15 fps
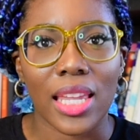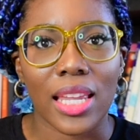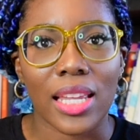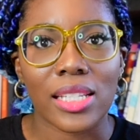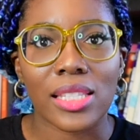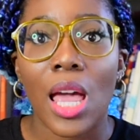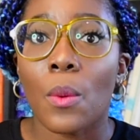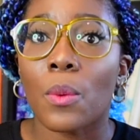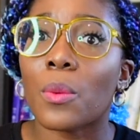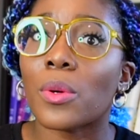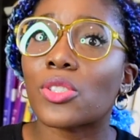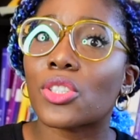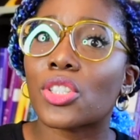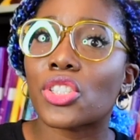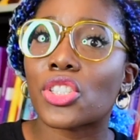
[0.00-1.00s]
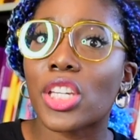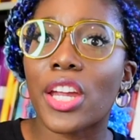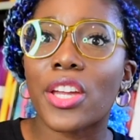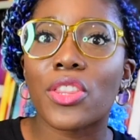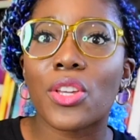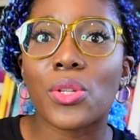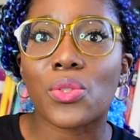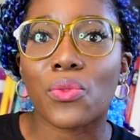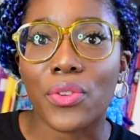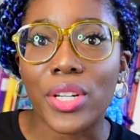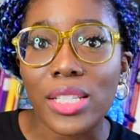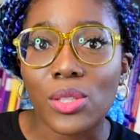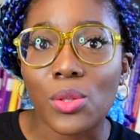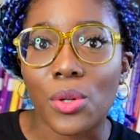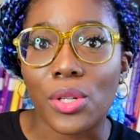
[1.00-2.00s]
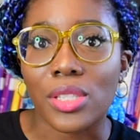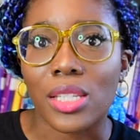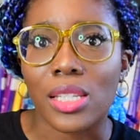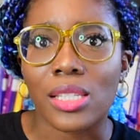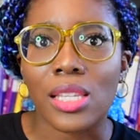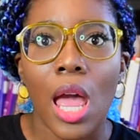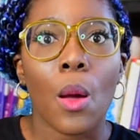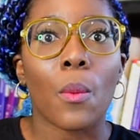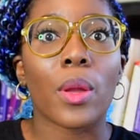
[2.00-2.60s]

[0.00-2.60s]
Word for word: things. We want you to share those resources.